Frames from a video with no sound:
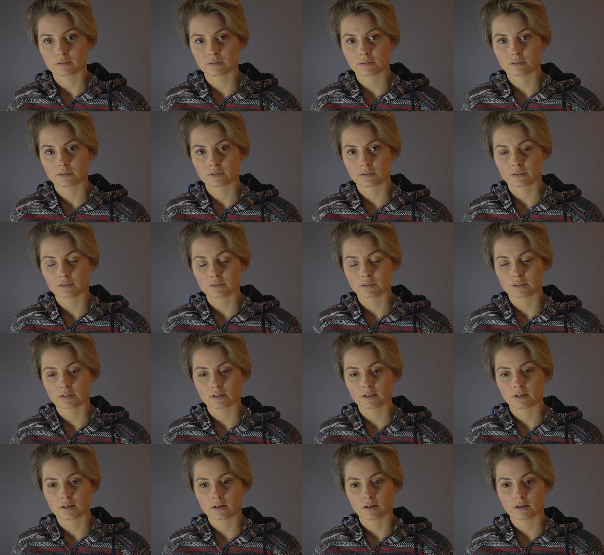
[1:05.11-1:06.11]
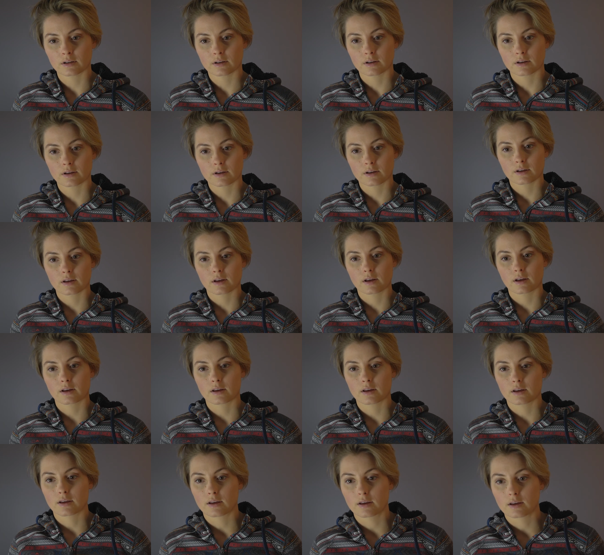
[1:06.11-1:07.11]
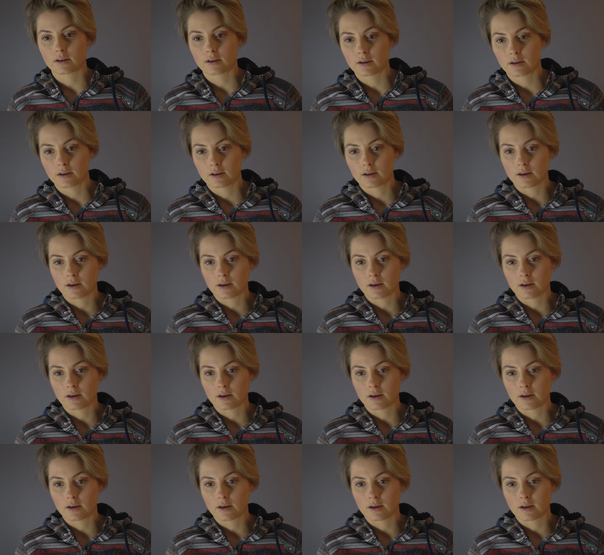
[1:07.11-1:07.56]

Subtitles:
Nobody speaks.